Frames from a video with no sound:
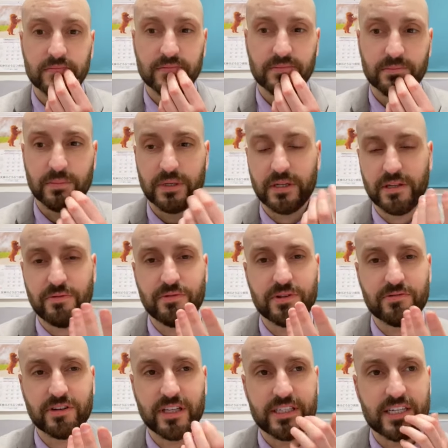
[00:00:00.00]
but you
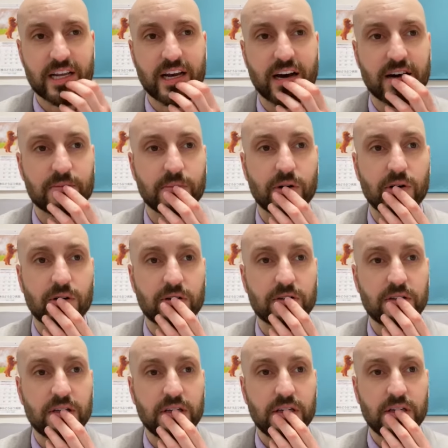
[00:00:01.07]
wouldn't really say hot ball.
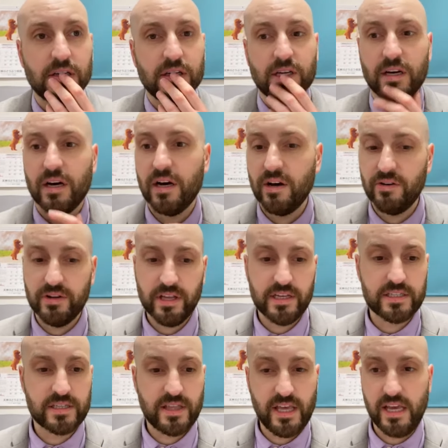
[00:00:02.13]

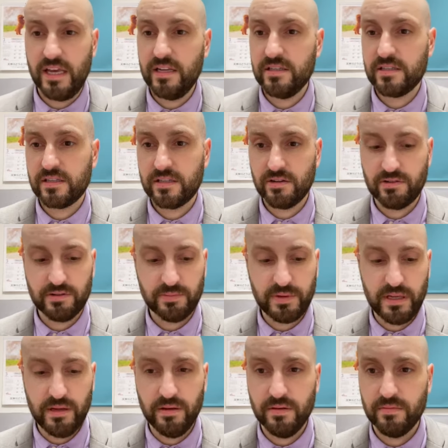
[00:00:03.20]
It's things, so it'll
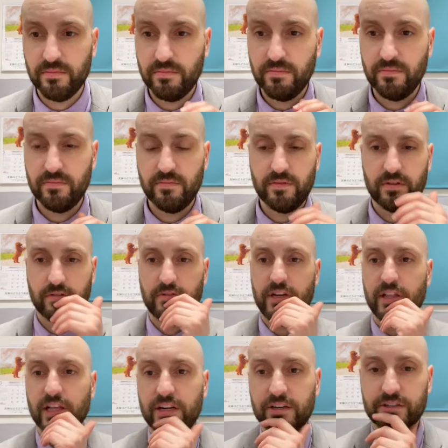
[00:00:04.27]
be 3
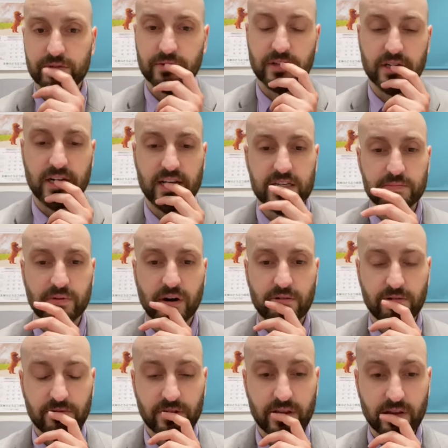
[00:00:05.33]
letters with an S
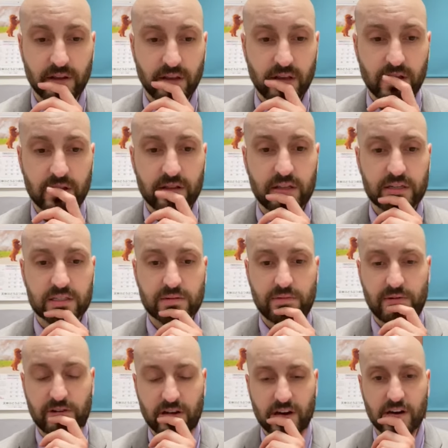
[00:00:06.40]
probably. Things that may
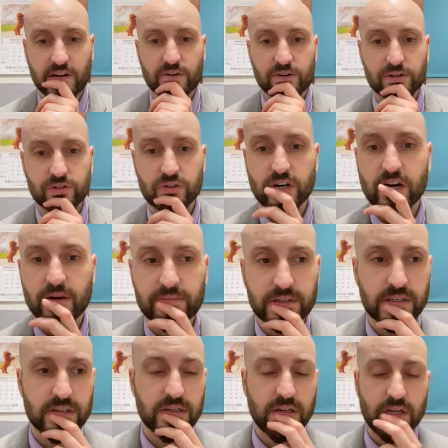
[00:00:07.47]
be hot or
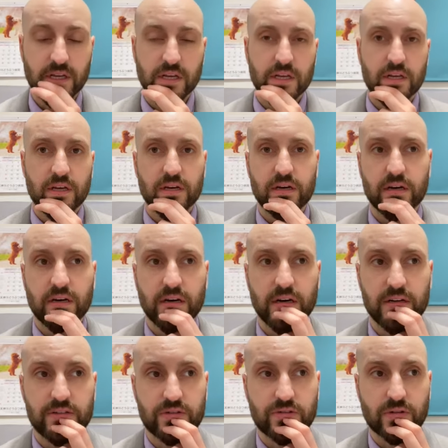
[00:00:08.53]
dropped.
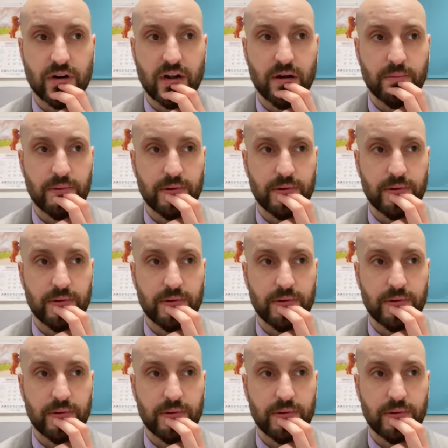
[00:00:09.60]
Drop.